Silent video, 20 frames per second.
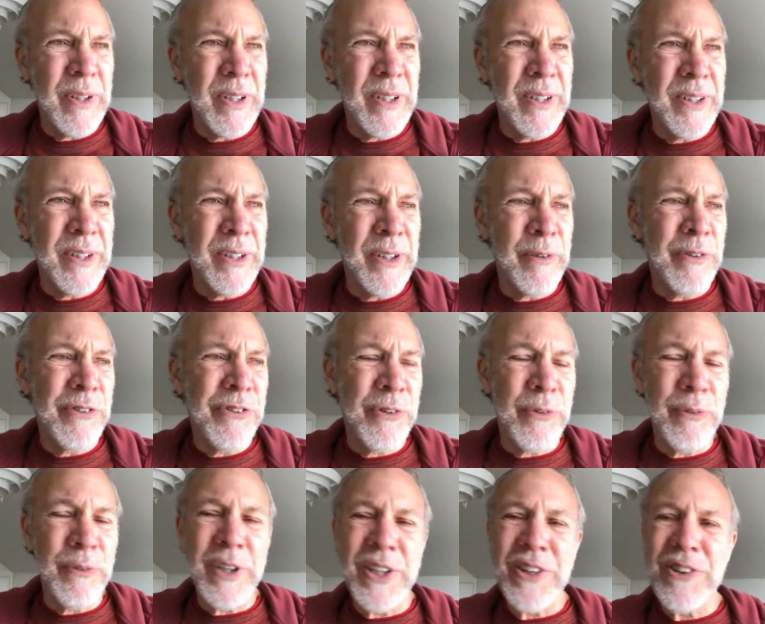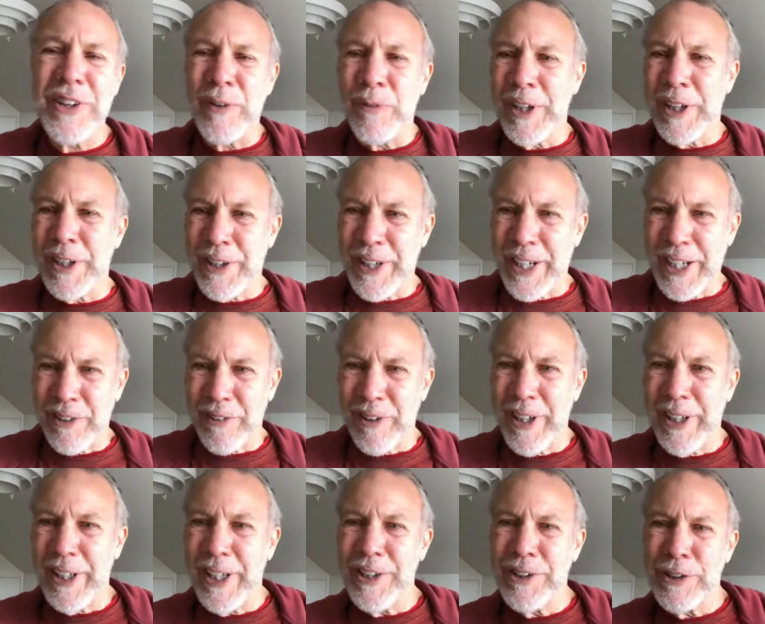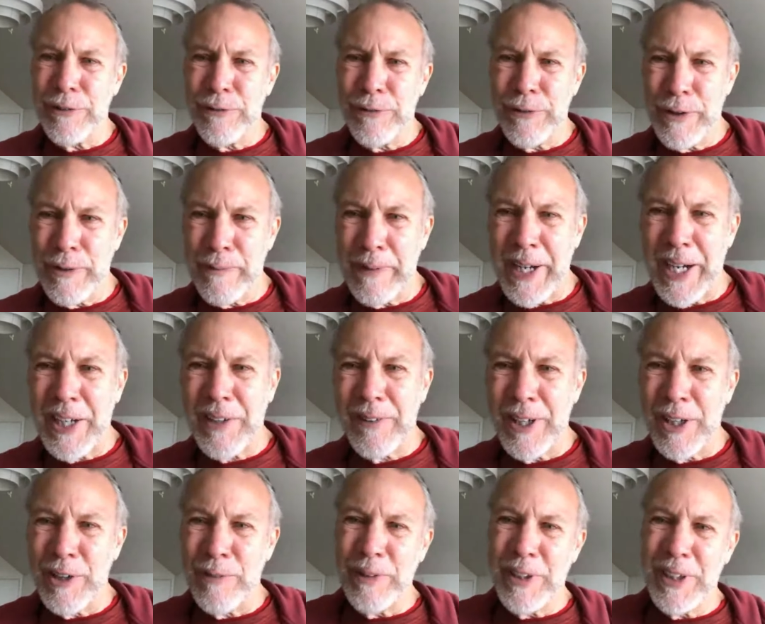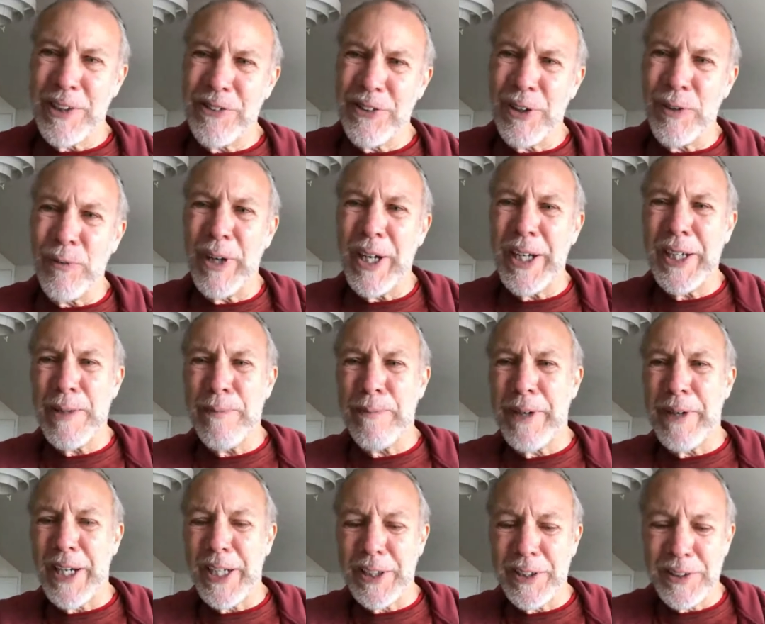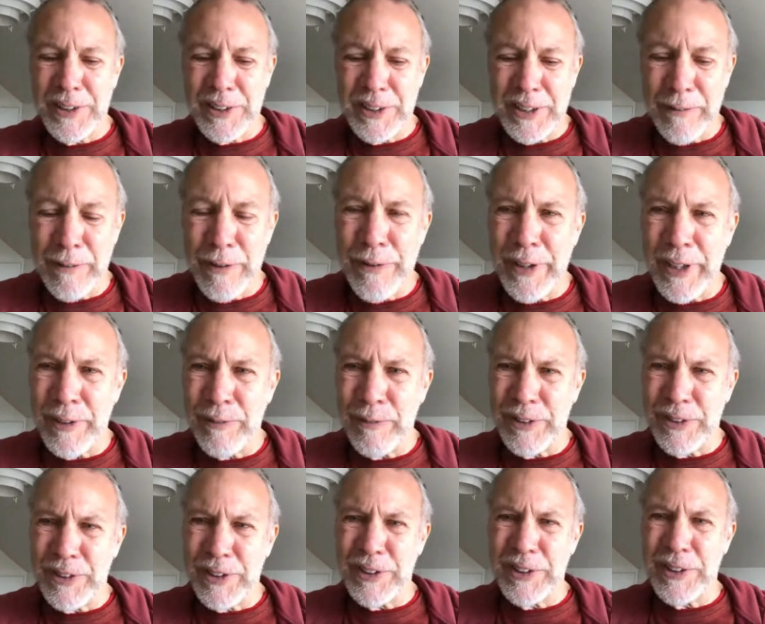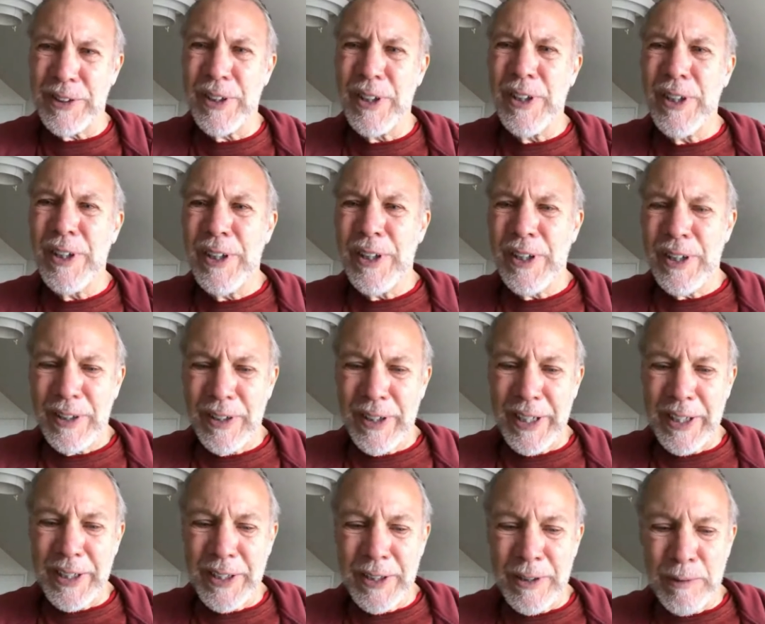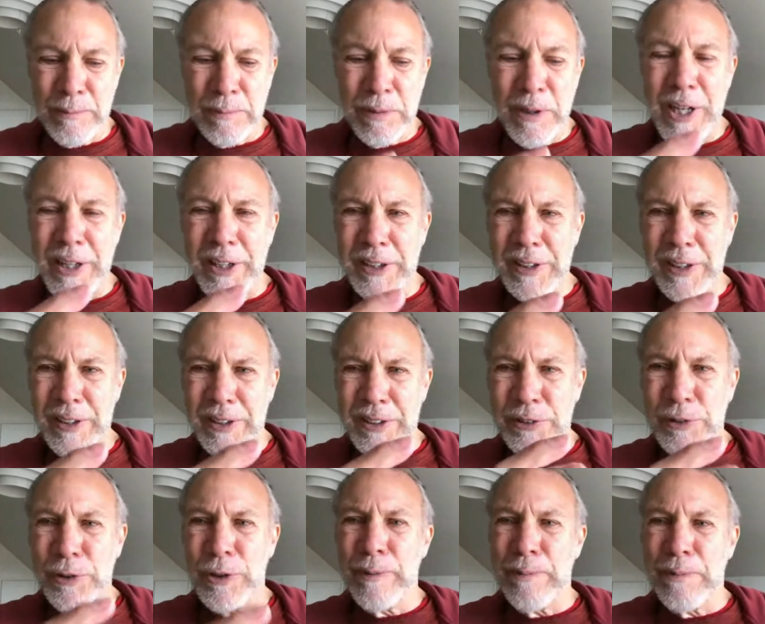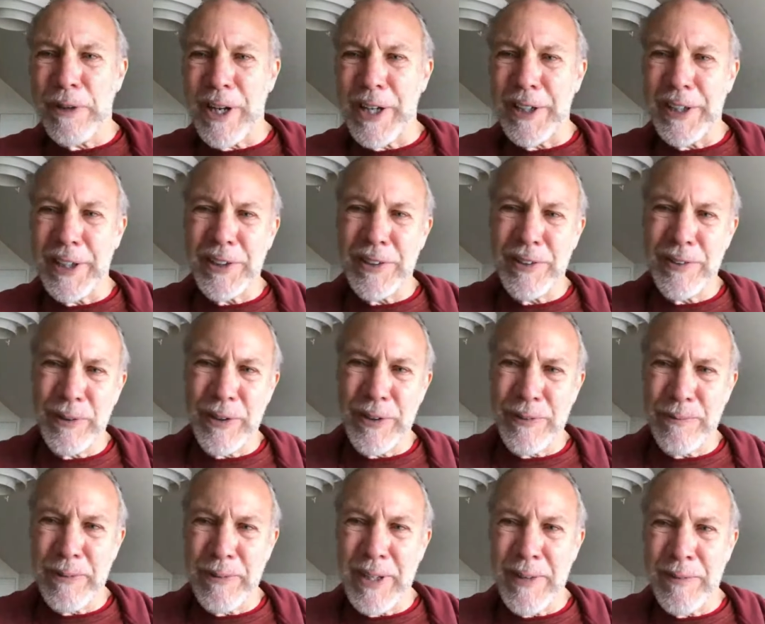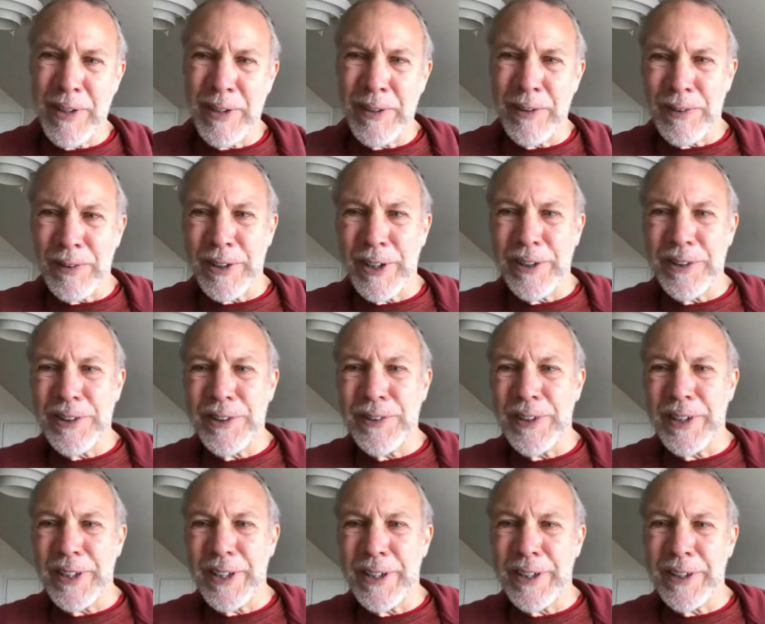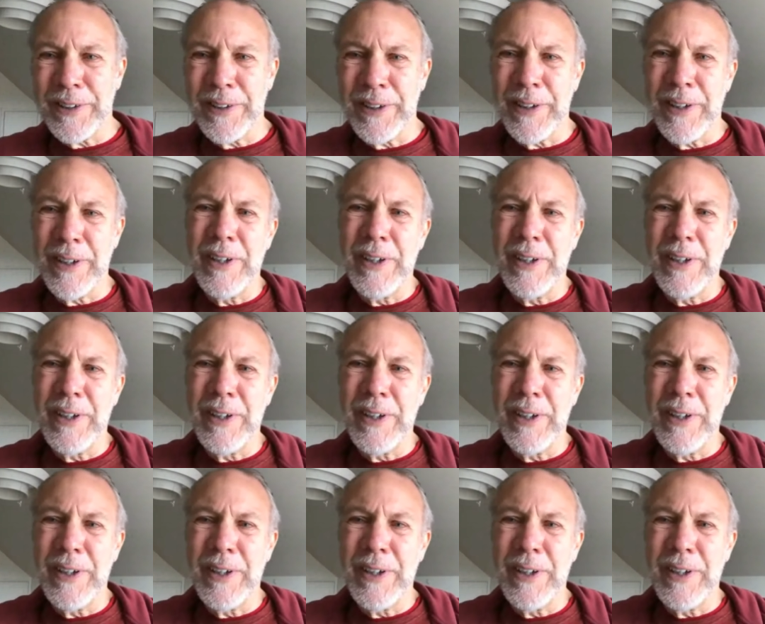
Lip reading: there was a reason I wanted that gradation for the background, because on wacky packages everything was just like a store product with maybe a little cartoon character